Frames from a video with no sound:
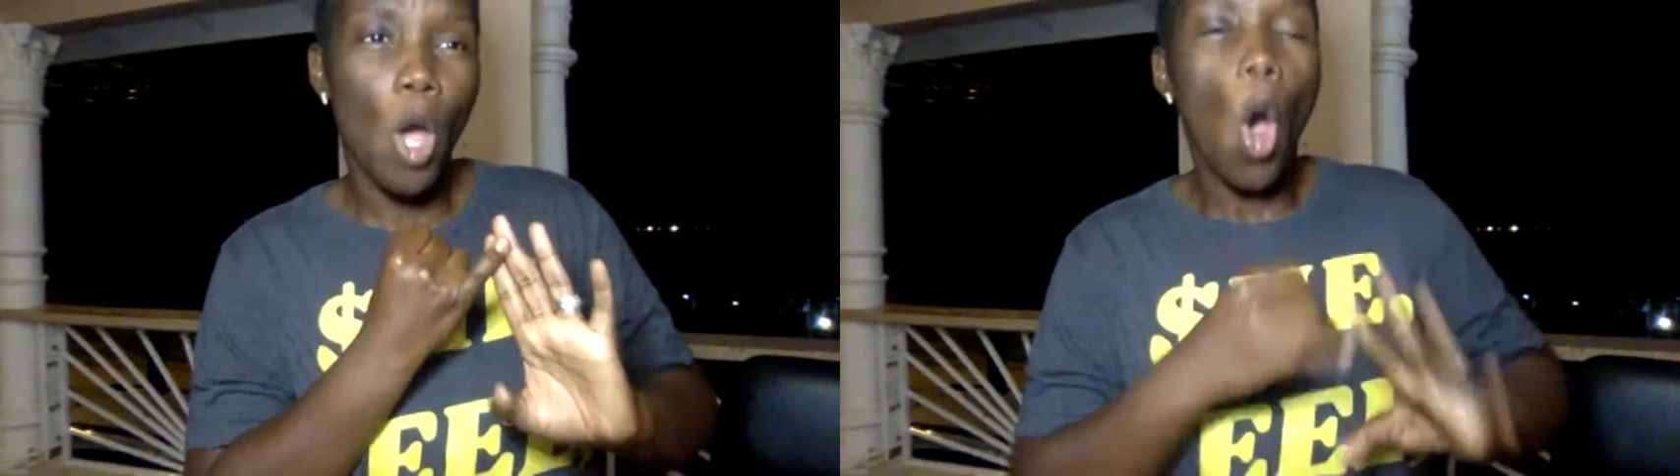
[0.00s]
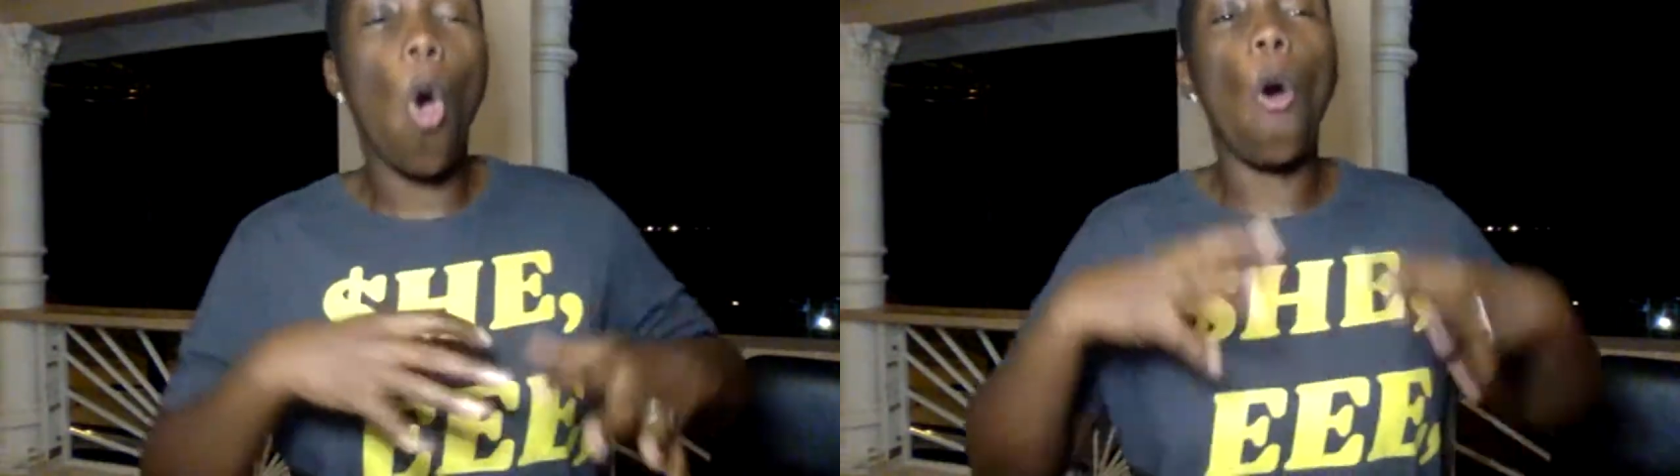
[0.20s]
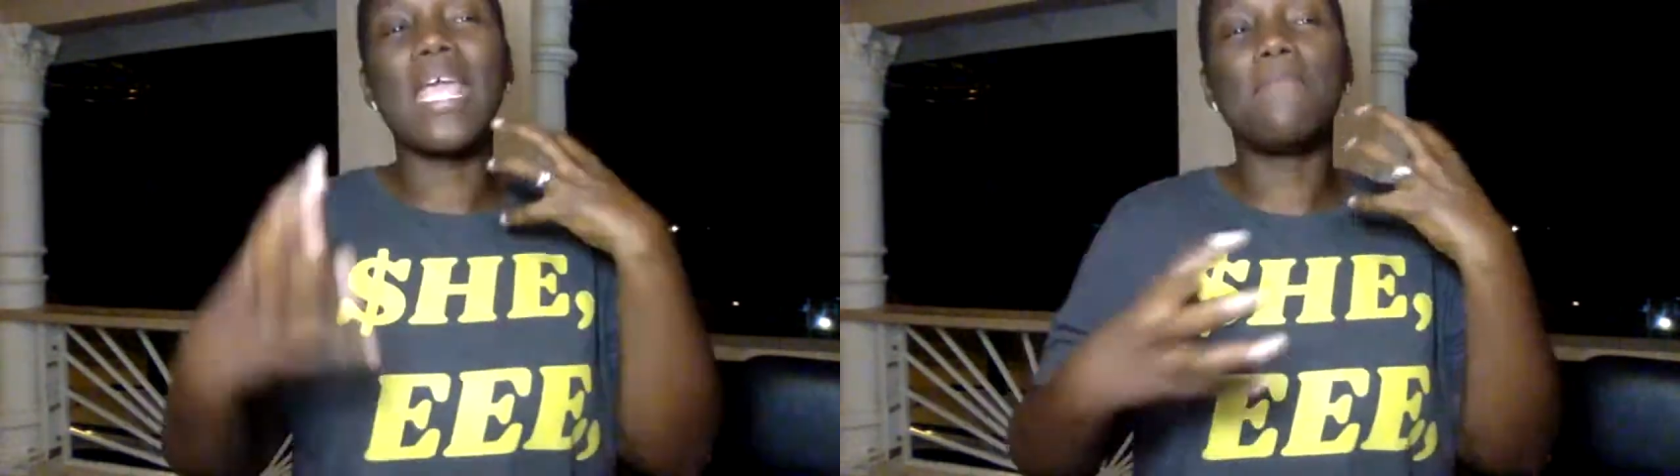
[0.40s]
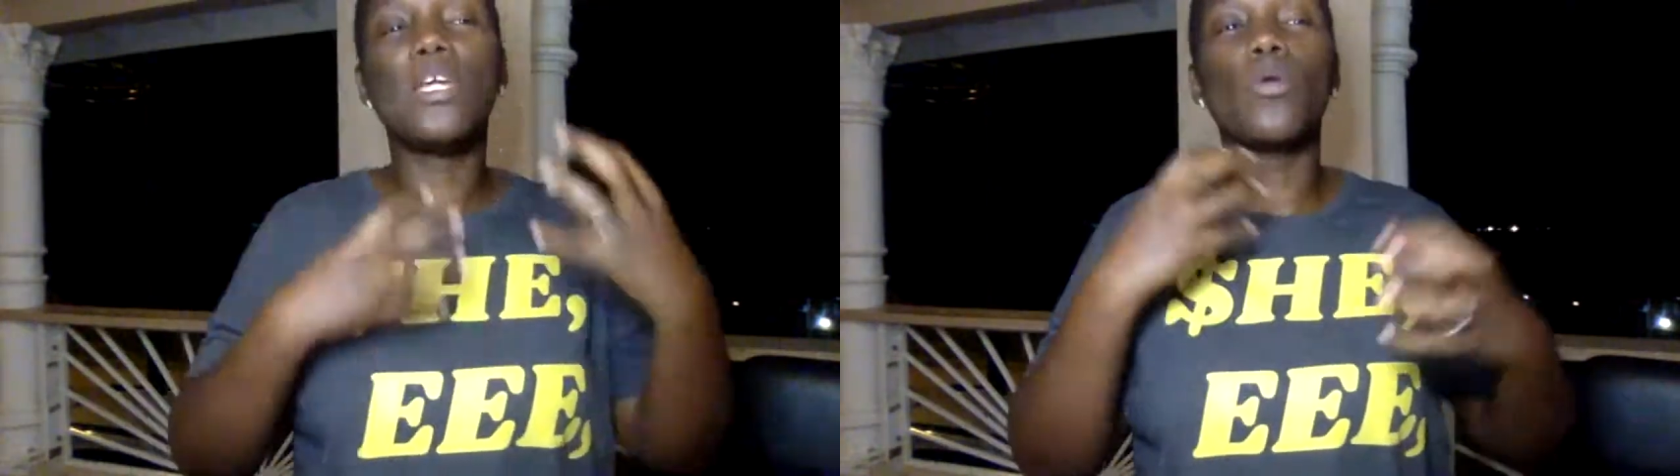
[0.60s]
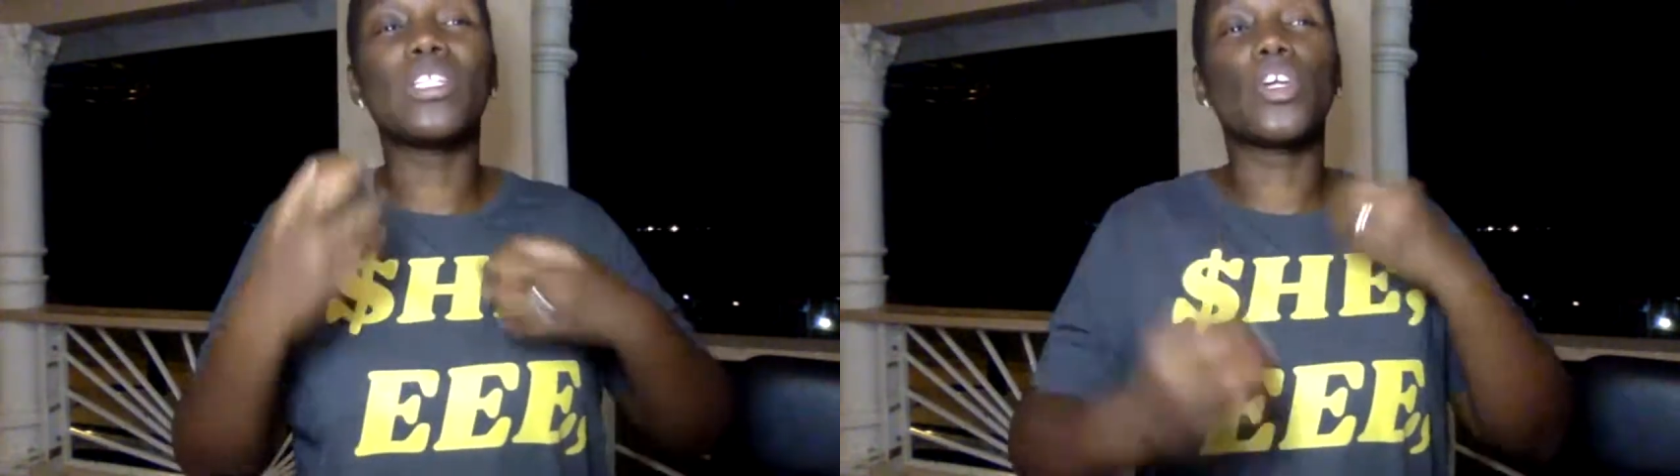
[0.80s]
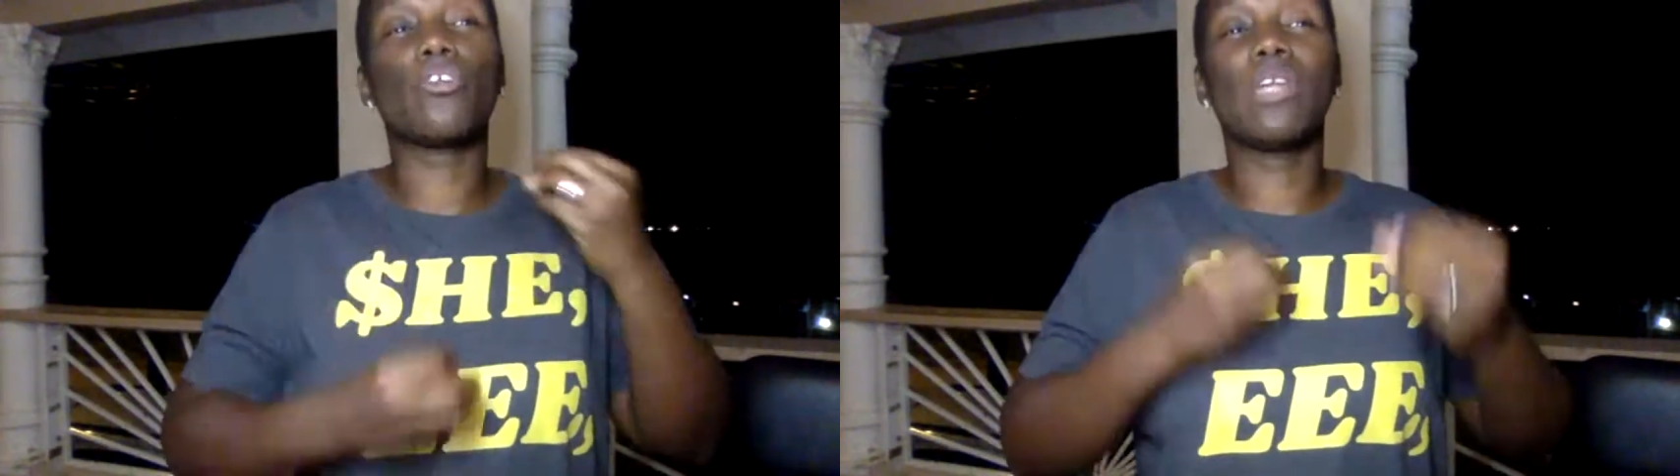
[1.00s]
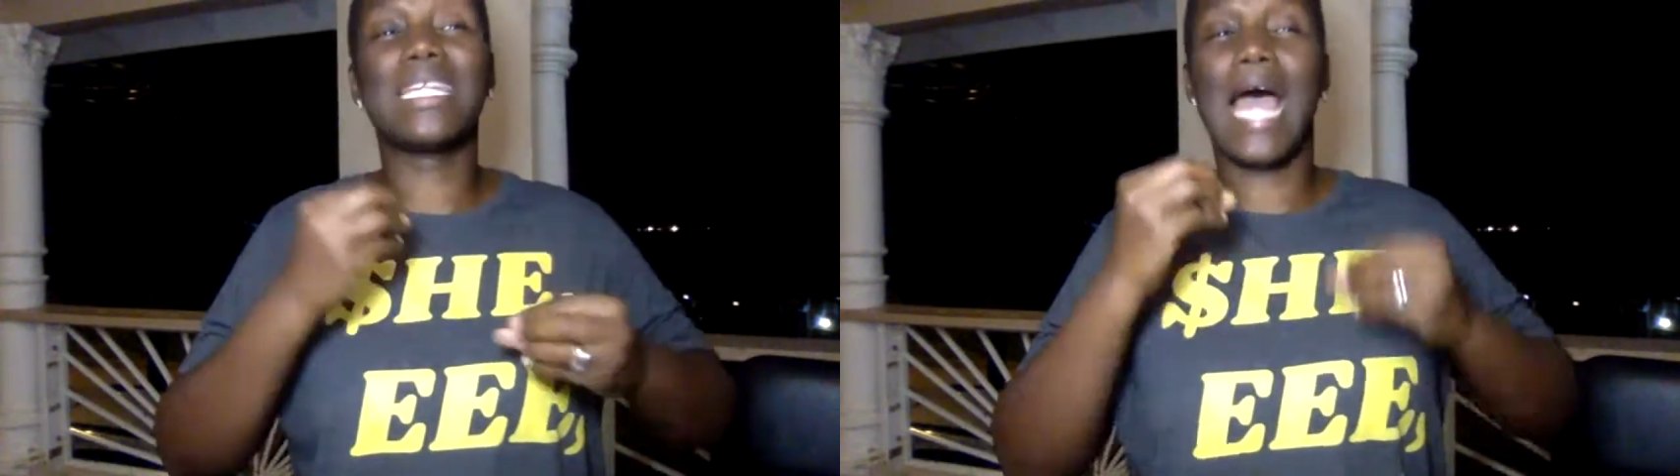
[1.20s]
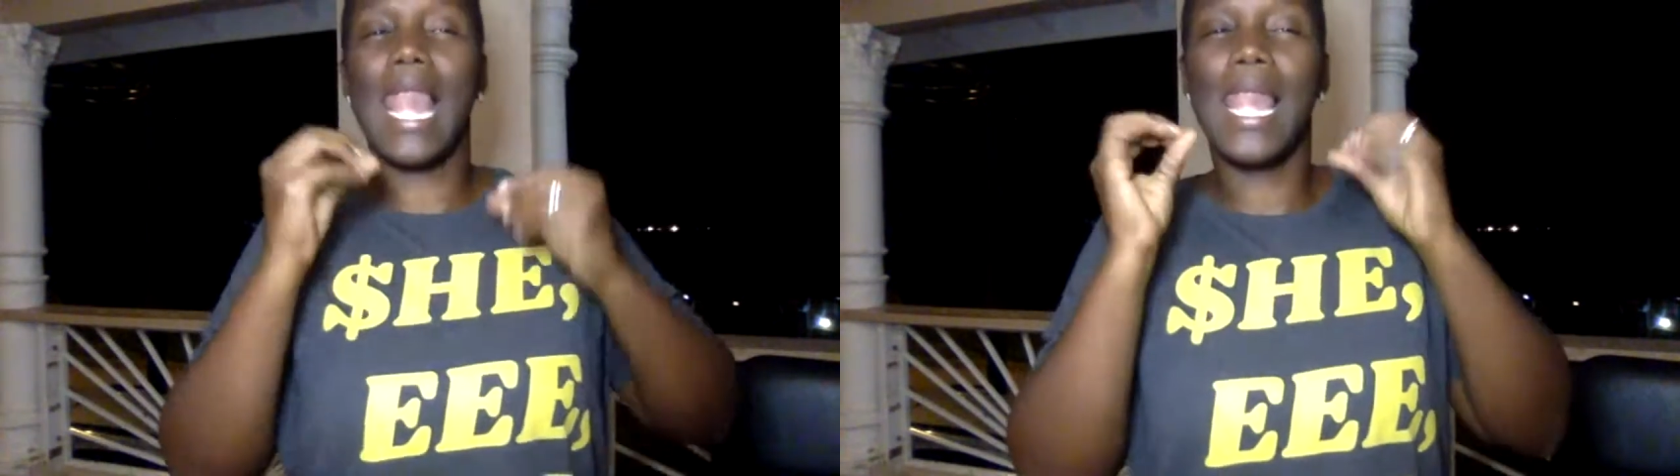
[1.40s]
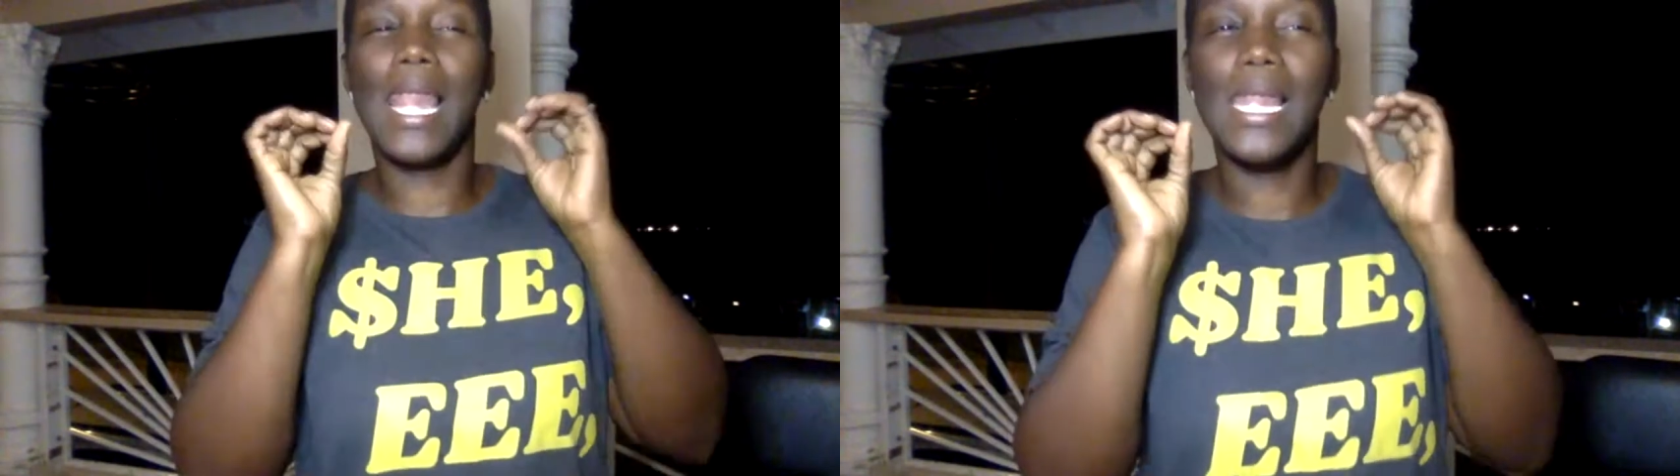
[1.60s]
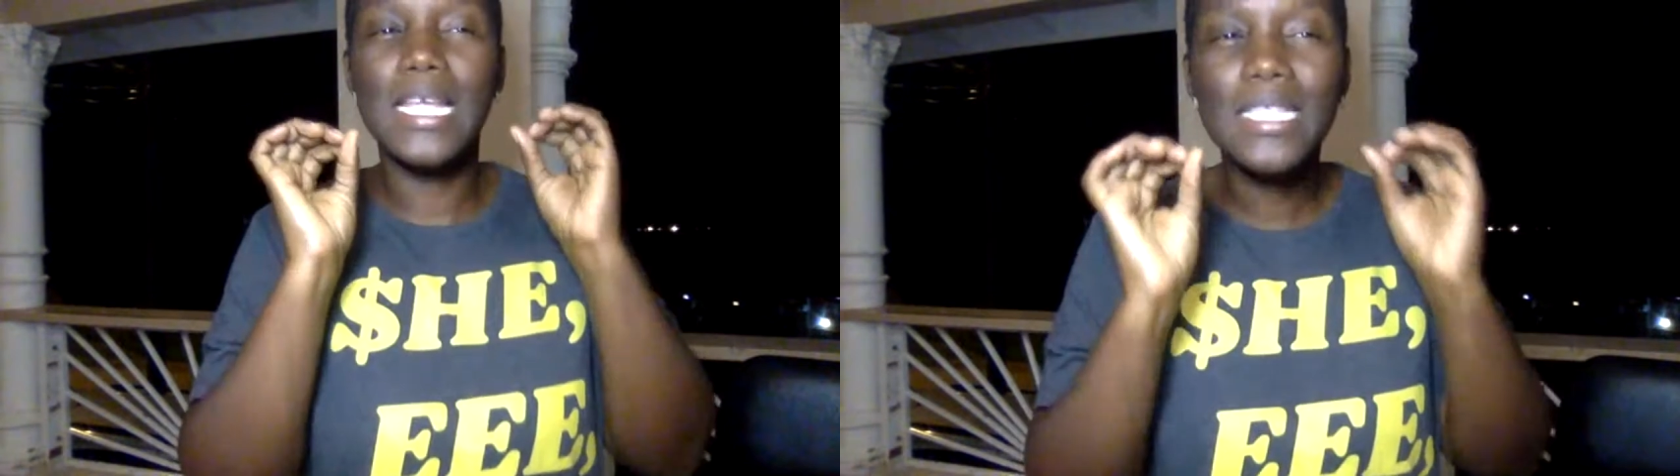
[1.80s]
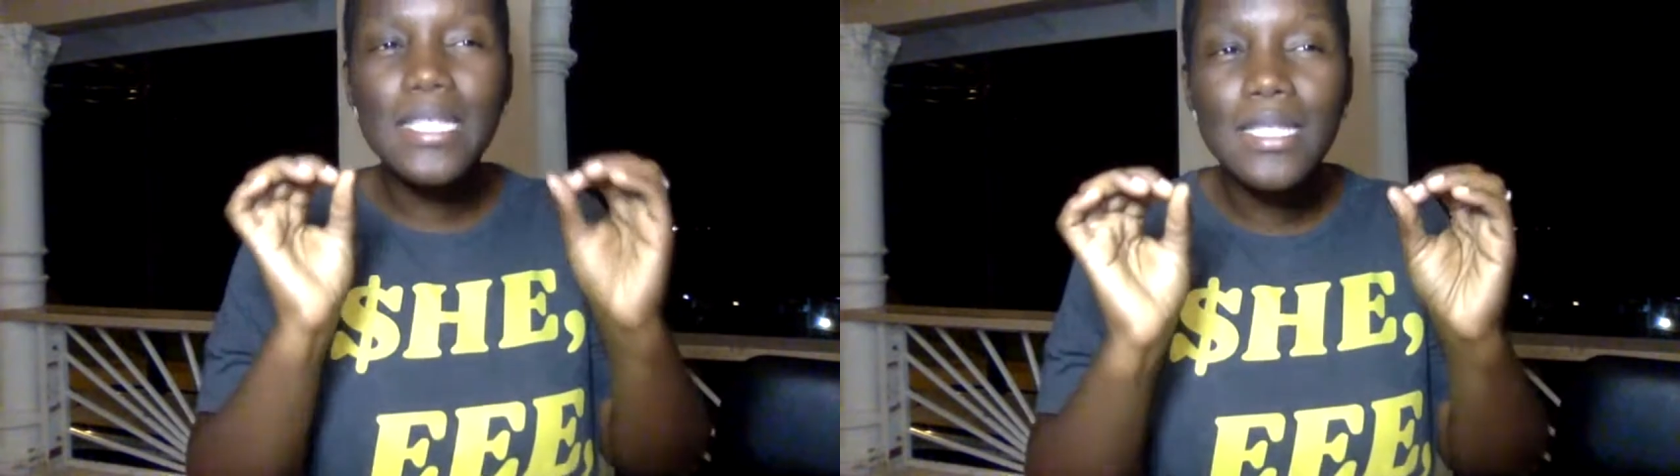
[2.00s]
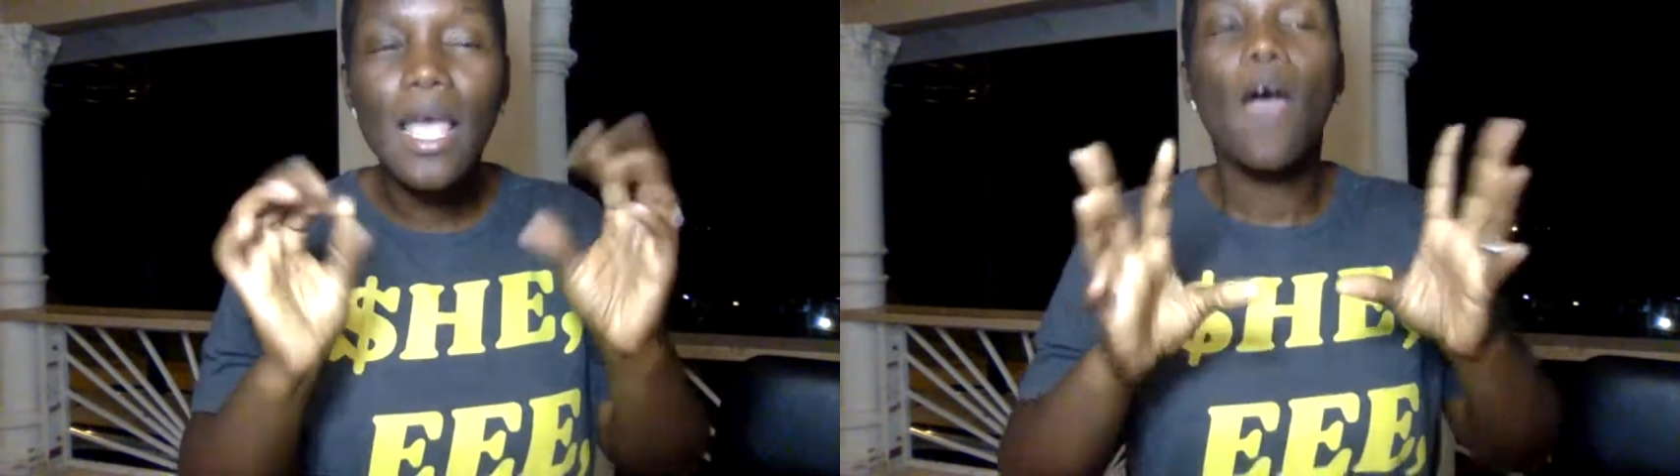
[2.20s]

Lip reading: or maybe you're going to create a list